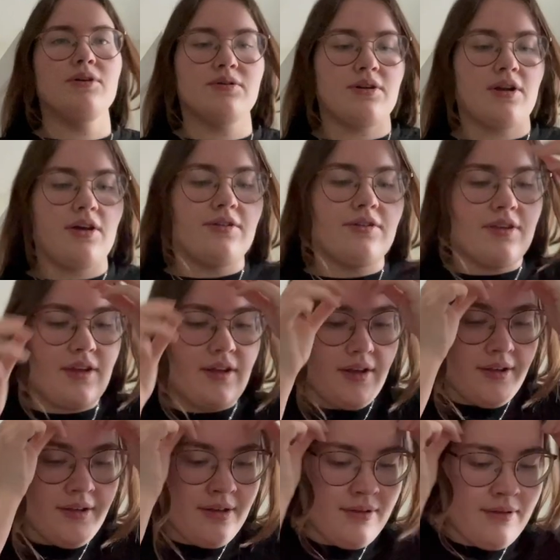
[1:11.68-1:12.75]
all know
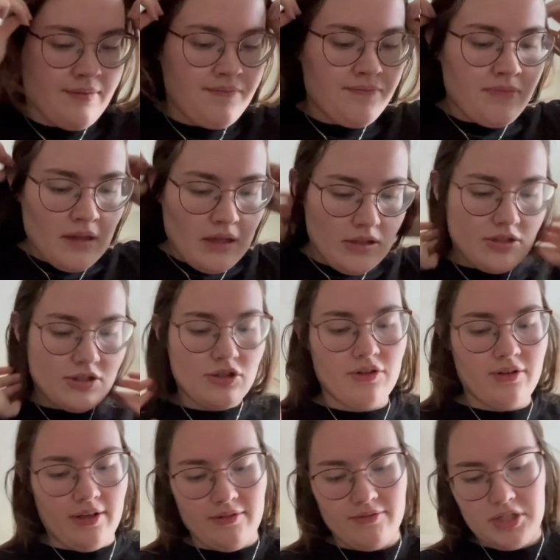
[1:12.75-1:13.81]
the
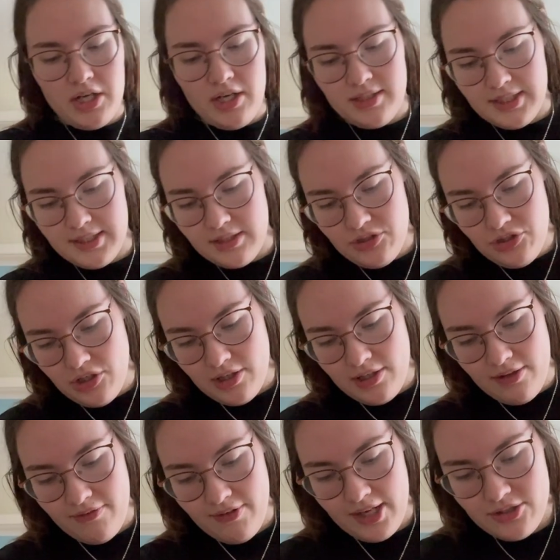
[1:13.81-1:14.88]
story of Charlie and the
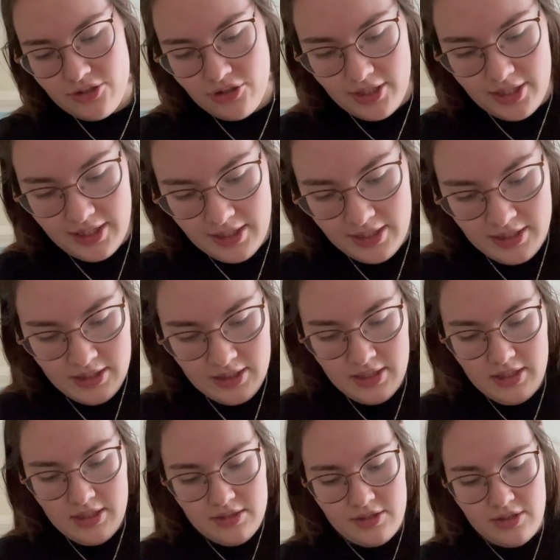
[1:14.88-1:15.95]
Chocolate Factory,
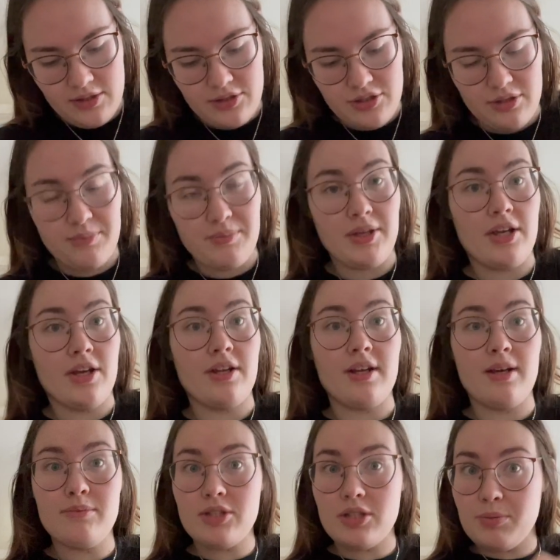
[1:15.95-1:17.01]
so it should be good.
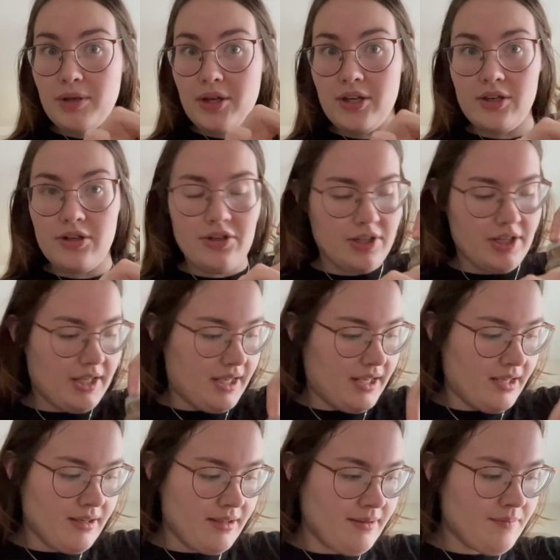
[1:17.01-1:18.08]
I'm just putting
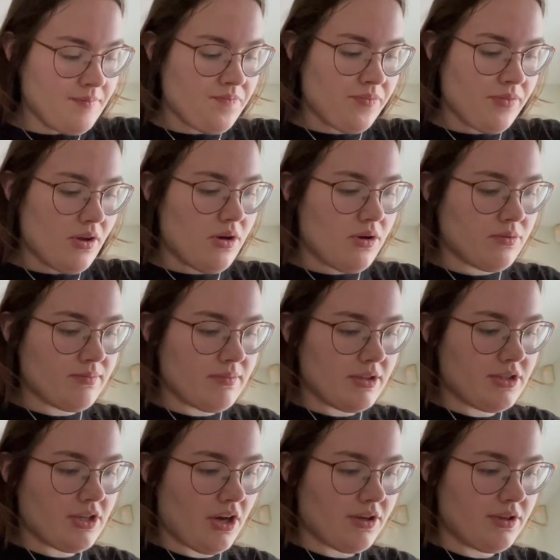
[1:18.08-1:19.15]
honey on my
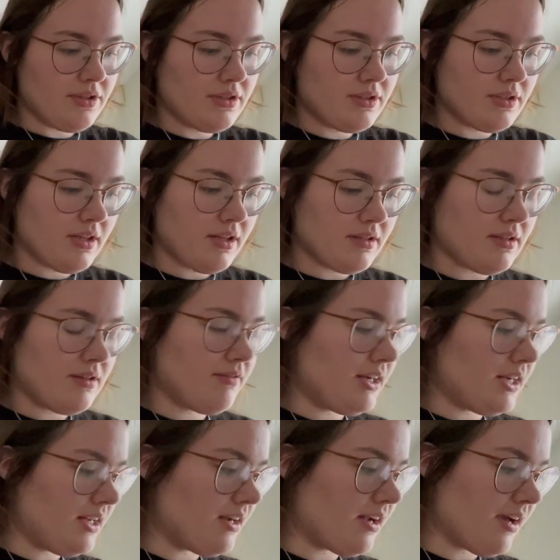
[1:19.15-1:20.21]
toast because I
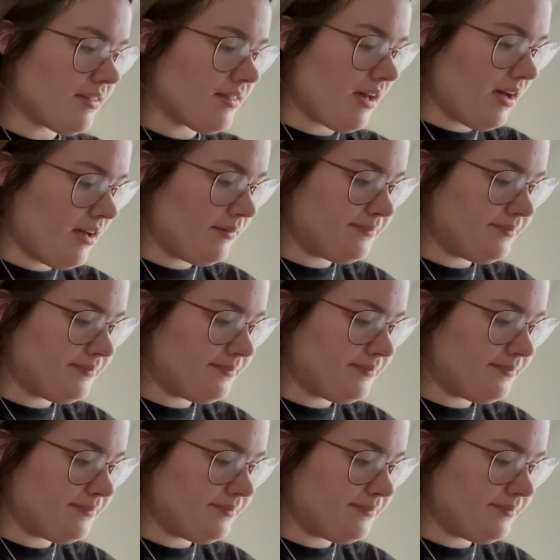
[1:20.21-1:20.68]
really like that.